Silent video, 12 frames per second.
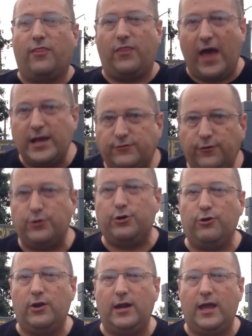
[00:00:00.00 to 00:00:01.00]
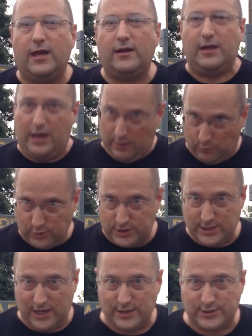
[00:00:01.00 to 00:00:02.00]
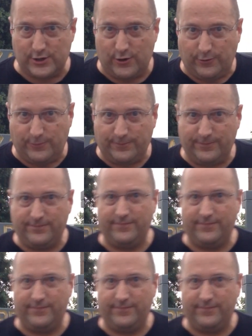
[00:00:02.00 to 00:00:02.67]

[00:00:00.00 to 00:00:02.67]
Thanks for tuning in, and we'll see you soon.